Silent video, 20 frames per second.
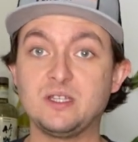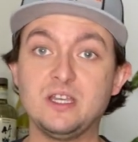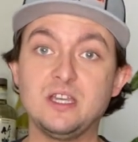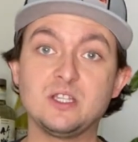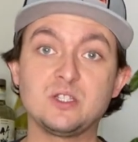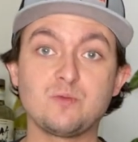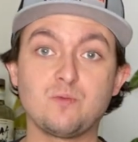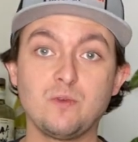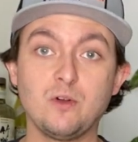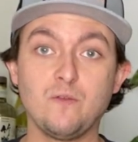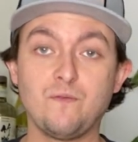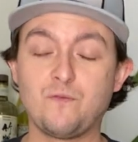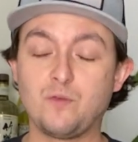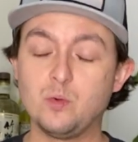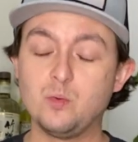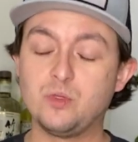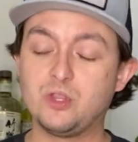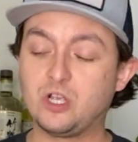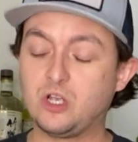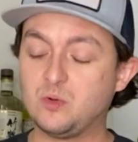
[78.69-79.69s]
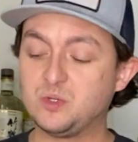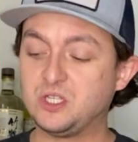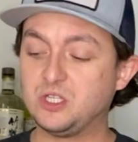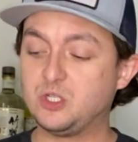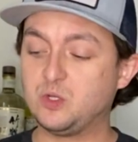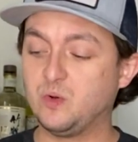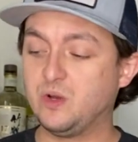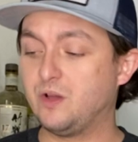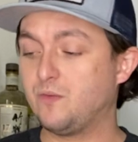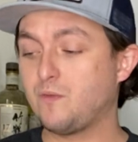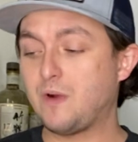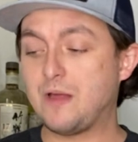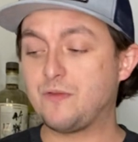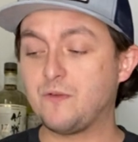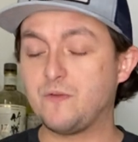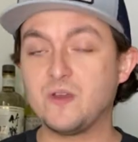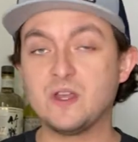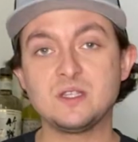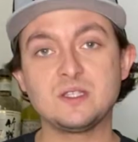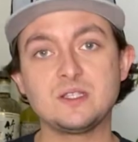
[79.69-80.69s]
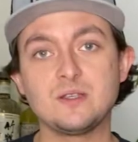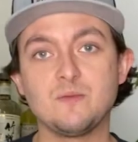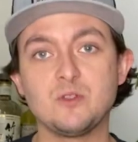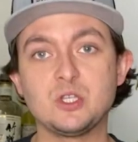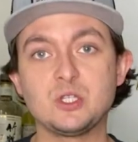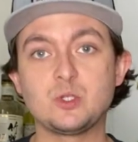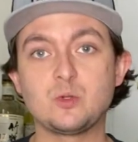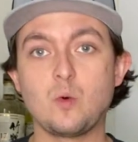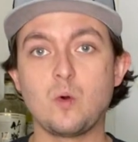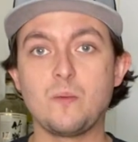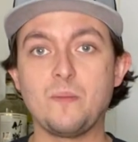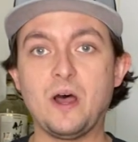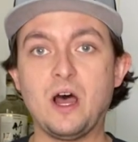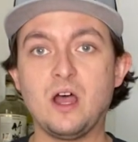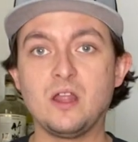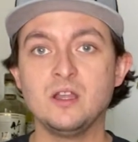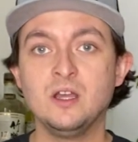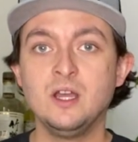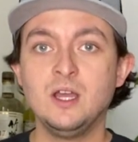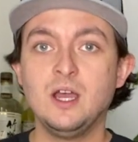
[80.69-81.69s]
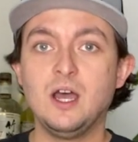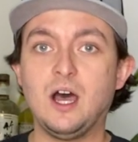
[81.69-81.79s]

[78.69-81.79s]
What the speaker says: it's real fruit that goes into it rather than some of the store-bought